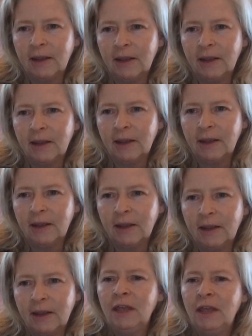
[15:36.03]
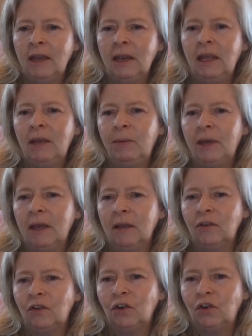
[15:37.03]
And so by then he
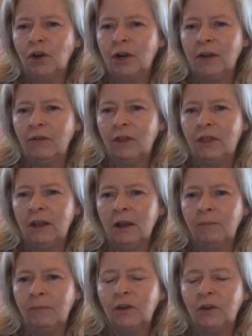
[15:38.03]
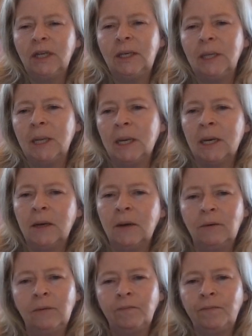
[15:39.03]
begins to turn everything upside
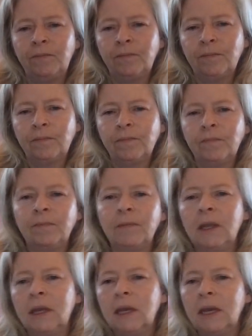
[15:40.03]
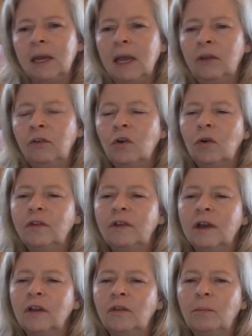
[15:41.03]
down until it
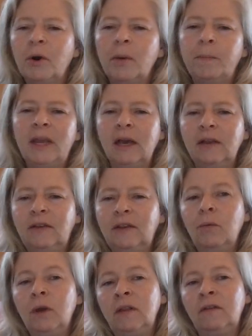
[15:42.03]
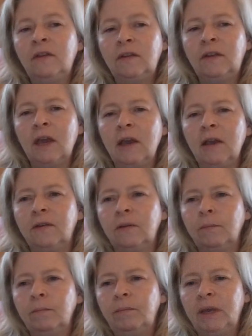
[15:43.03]
tells the part, because he wins his
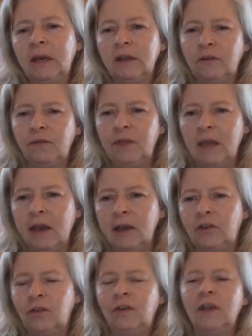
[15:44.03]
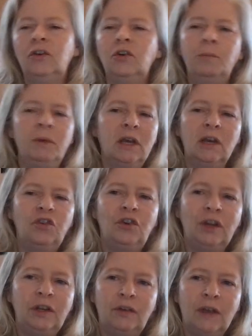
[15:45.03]
case because of the accusation, because
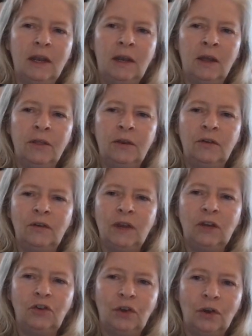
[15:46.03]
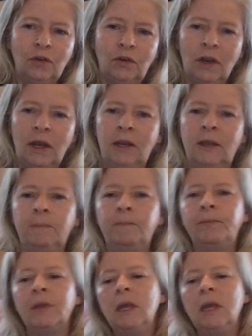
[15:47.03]
she's got nothing to say. She goes silent.